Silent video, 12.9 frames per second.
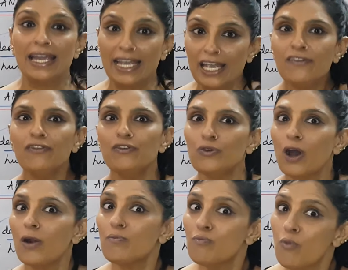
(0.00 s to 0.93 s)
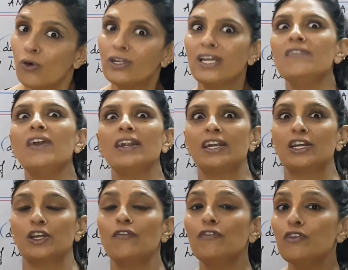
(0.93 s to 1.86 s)
If you are motivated,
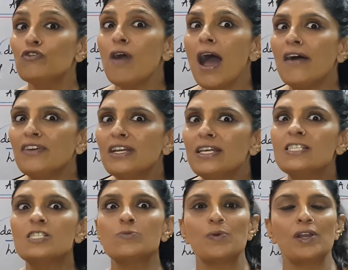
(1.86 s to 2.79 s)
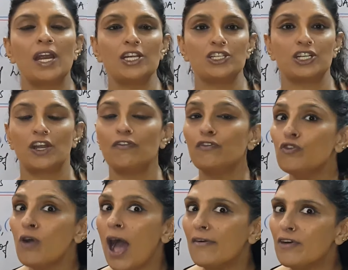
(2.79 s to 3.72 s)
if you have an inspiration, if
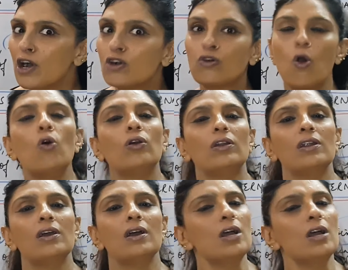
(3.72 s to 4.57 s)
you have a goal,